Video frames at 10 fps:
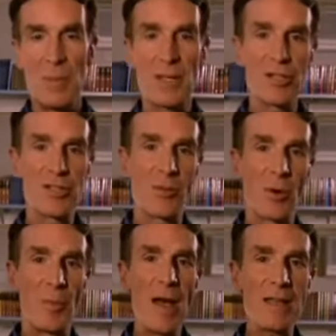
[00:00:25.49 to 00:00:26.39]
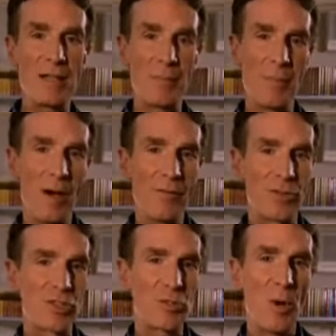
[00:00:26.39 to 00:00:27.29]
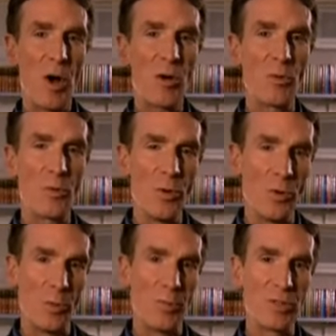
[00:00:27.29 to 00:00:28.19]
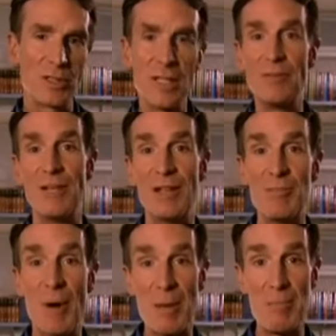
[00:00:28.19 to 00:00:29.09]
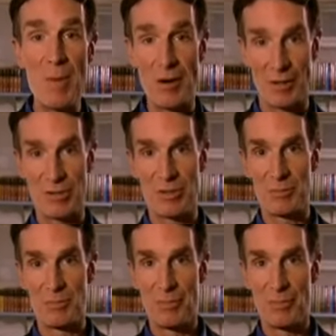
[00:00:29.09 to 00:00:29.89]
because they reminded him of the small rooms lived in by monks.